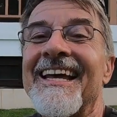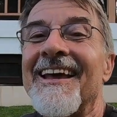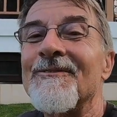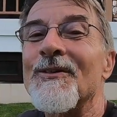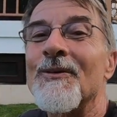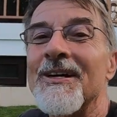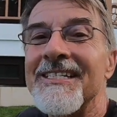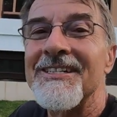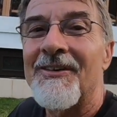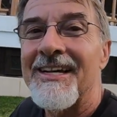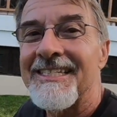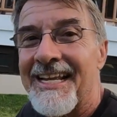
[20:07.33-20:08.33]
If you
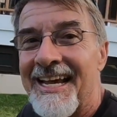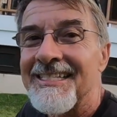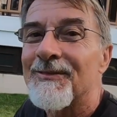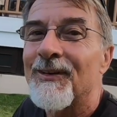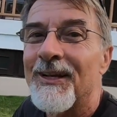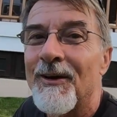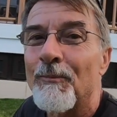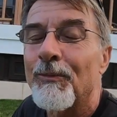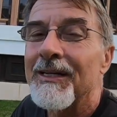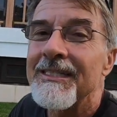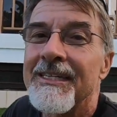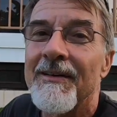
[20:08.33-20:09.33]
enjoyed today's video,
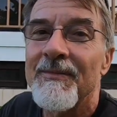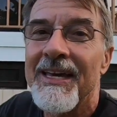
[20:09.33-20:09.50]
please give